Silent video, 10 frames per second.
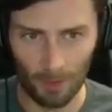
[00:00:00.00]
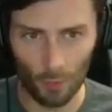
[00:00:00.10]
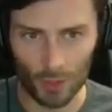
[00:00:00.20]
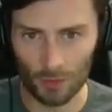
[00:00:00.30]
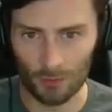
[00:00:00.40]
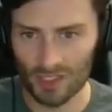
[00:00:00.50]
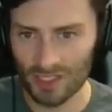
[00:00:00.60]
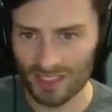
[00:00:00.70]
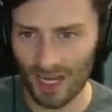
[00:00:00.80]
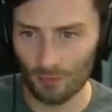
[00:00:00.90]
but when you're
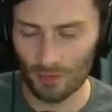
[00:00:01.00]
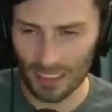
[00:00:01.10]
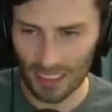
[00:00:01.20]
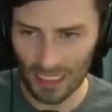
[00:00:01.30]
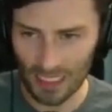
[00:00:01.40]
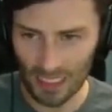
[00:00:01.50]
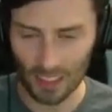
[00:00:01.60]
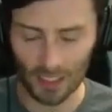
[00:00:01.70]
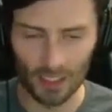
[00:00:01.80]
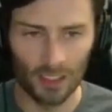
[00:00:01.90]
missing Tyreek
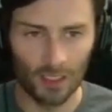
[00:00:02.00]
Key